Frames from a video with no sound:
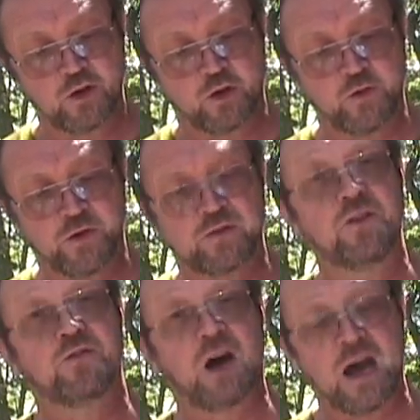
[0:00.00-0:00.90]
two
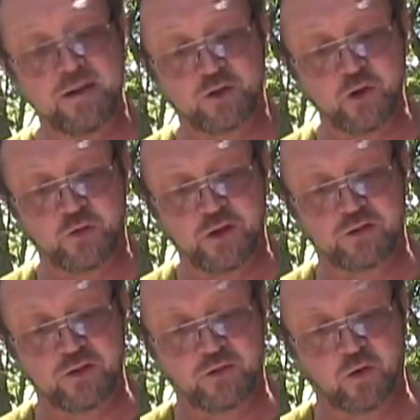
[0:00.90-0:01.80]
fifty-five, two
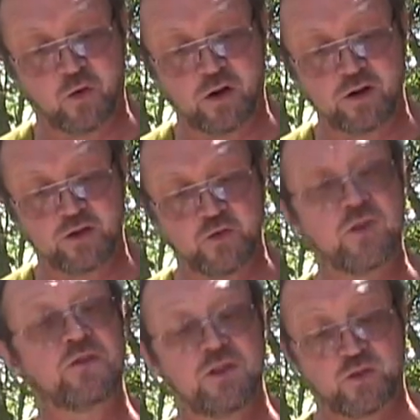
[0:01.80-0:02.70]
fifty-four, two
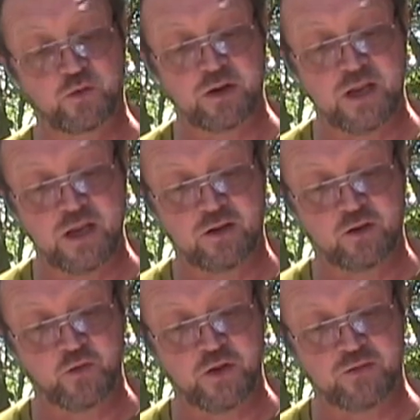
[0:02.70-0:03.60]
fifty-three,
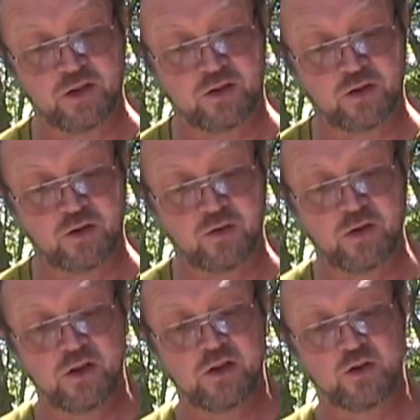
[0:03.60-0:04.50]
two fifty-two,
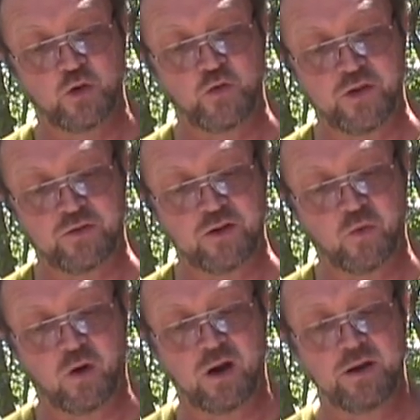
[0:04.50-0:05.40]
two
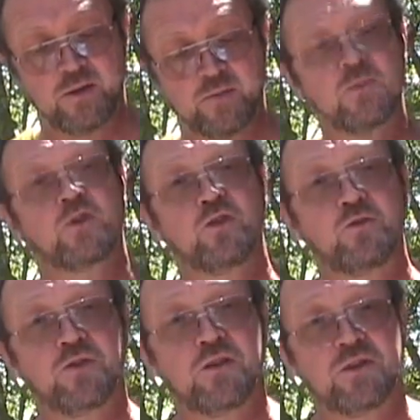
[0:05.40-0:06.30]
fifty-one, two
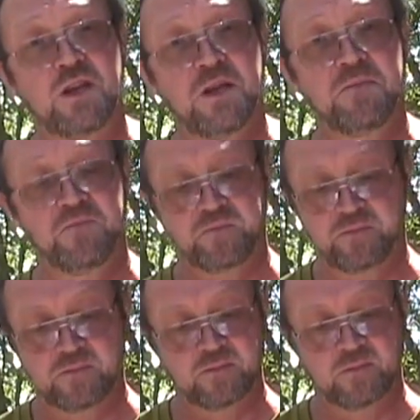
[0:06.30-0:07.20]
fifty.
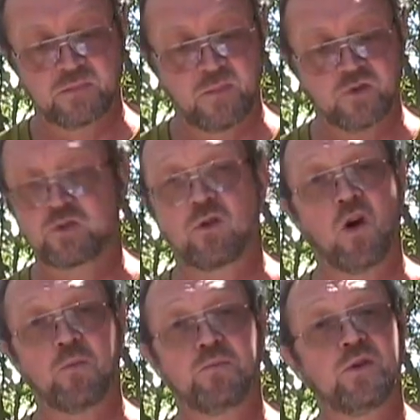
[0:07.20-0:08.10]
Those are
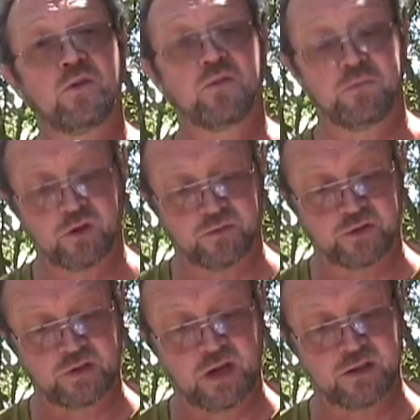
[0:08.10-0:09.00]
all beautiful,
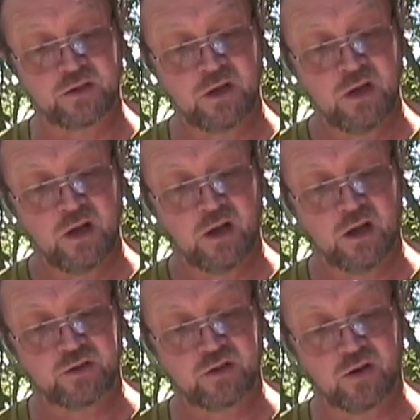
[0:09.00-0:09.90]
beautiful sites.
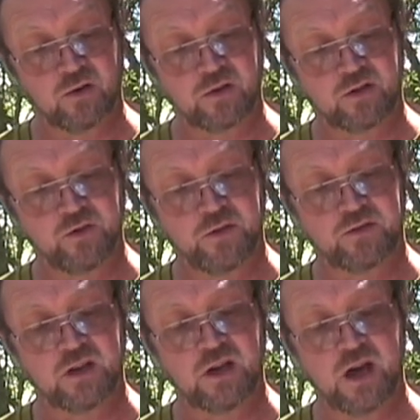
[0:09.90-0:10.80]
Also two
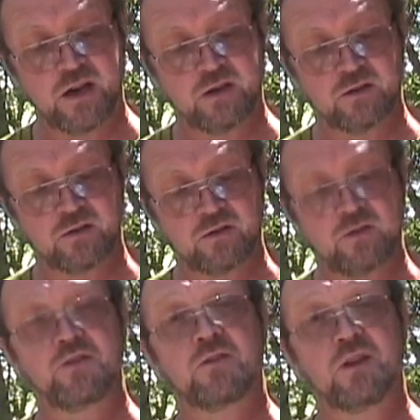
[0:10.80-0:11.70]
fifty-nine and
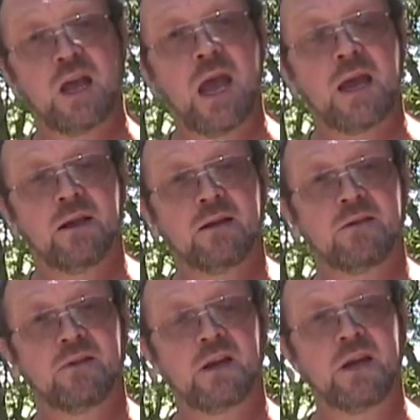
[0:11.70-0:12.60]
two fifty-eight.
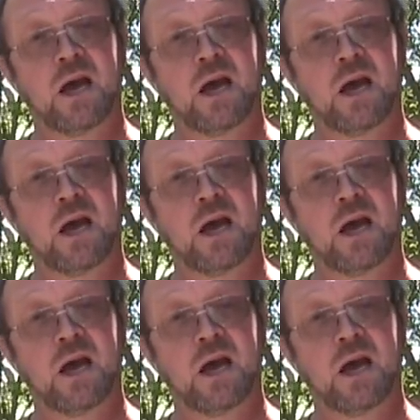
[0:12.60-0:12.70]
Very